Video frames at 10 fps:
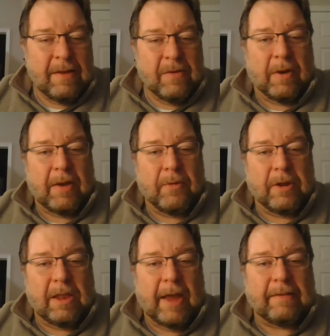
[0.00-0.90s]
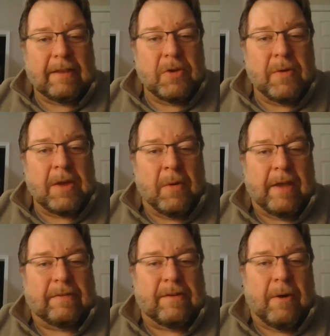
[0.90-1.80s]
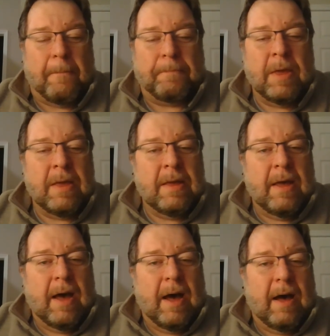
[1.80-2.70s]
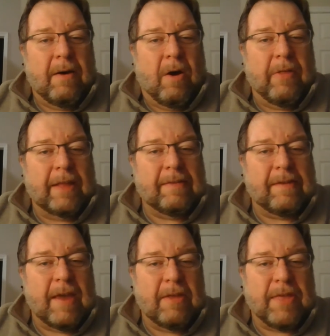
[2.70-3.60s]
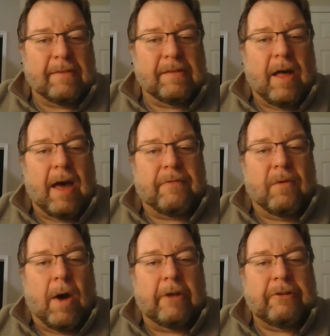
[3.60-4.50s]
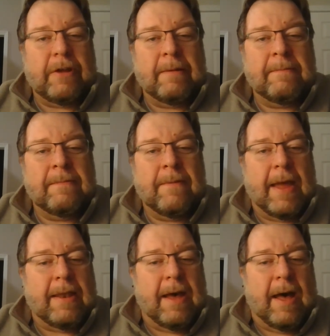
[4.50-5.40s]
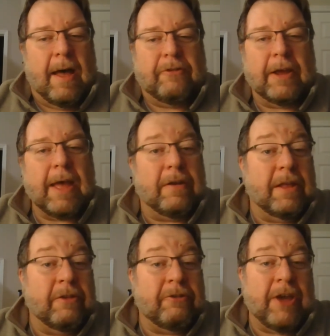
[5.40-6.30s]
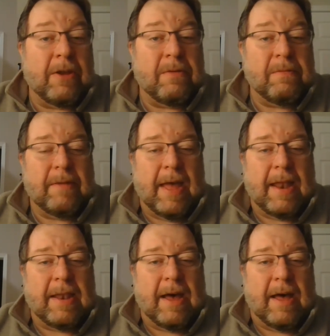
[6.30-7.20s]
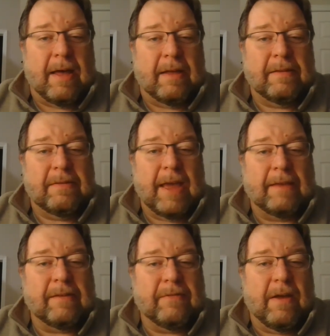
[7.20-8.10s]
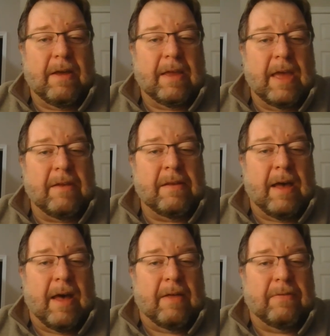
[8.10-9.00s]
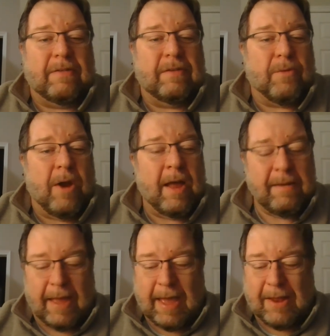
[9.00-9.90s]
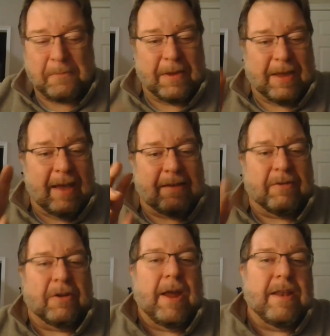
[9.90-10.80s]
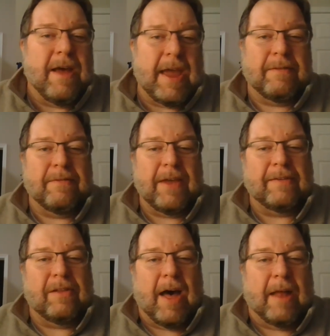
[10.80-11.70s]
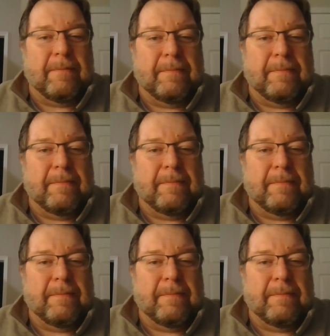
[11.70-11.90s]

what I'd really like to do anyways. So all that to say, thanks a lot for watching, and check out Dylan's channel. And thanks again. This is Ron, and hope you guys have a great night. Thanks a lot.